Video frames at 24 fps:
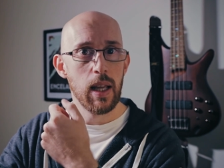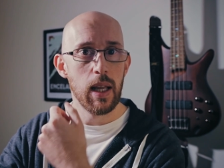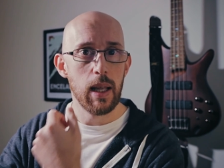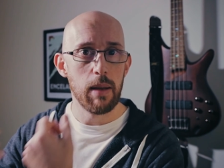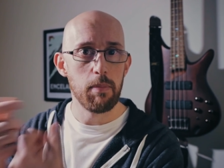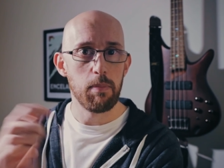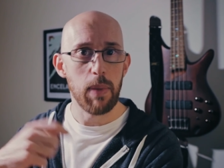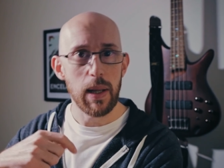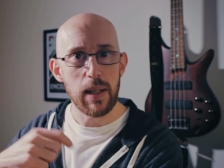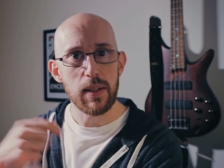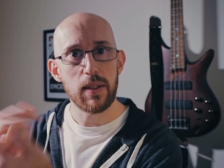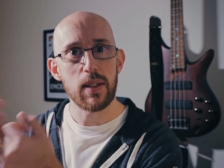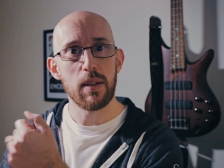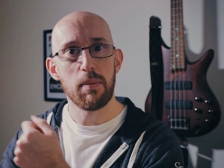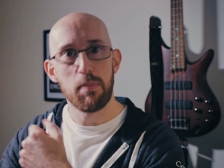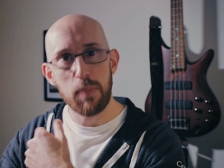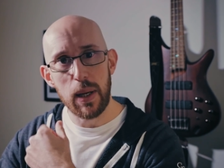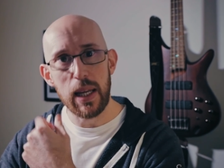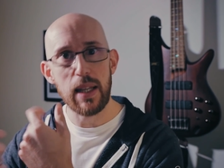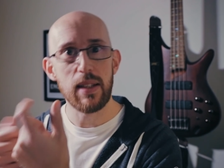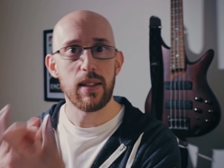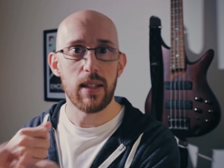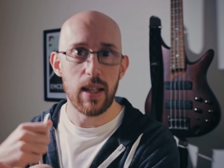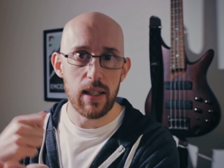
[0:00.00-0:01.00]
in bits and
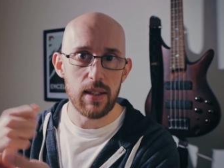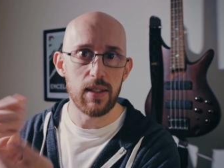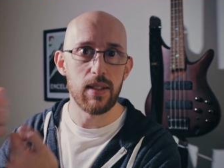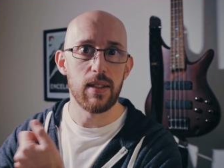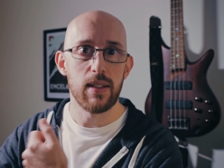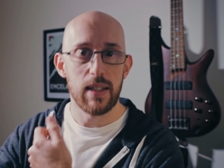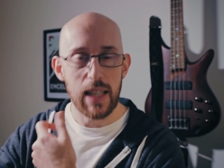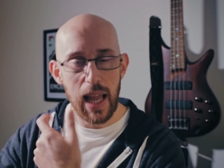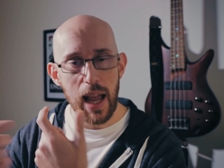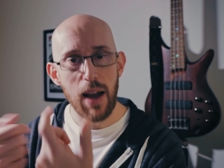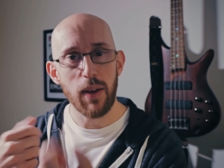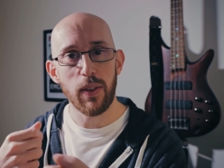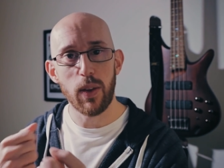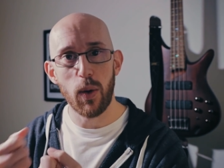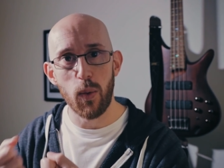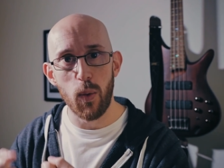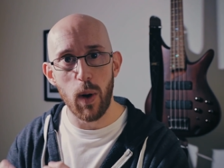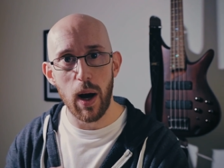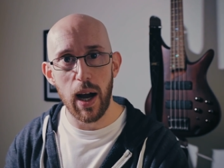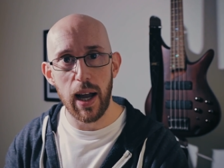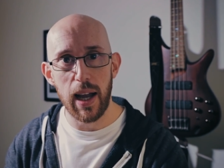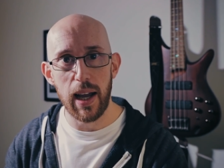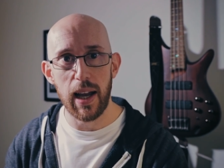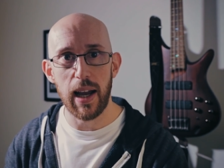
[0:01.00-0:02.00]
pieces down the
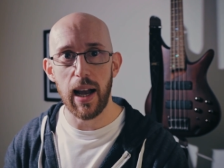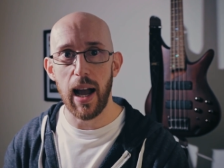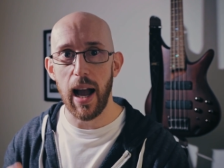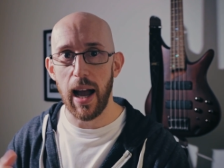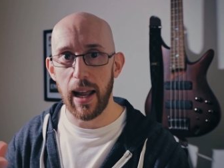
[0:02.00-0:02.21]
wire,